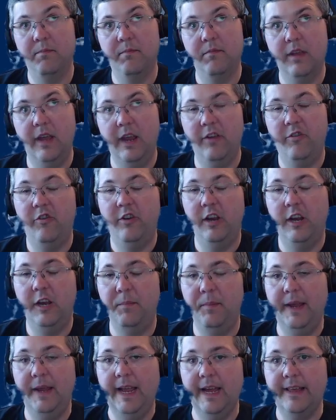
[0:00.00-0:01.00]

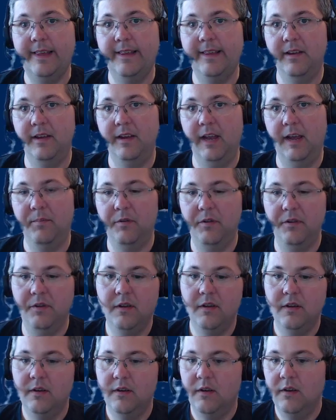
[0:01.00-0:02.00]
HTTPS enabled
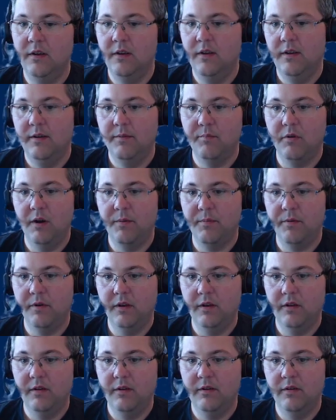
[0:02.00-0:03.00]

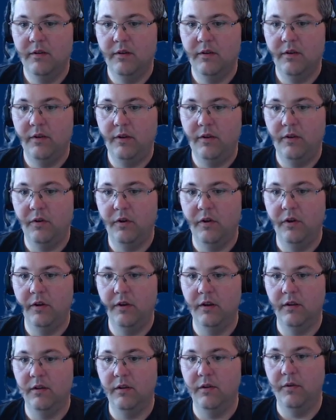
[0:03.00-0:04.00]
property. You could
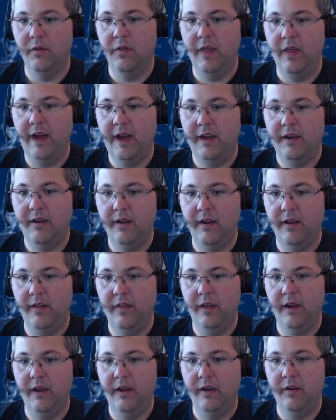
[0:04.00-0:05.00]
include that,
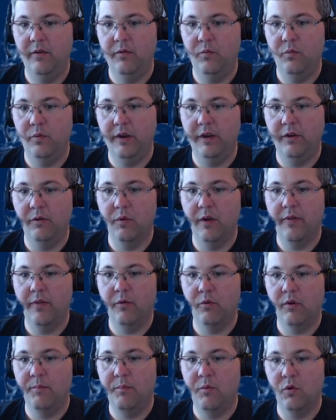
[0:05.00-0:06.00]
and then when you run the
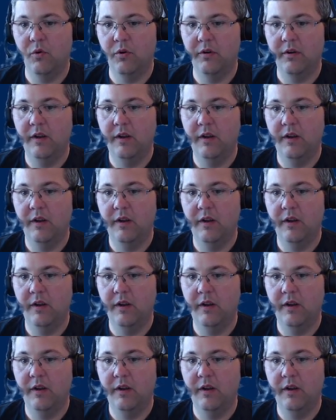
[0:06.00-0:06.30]
report,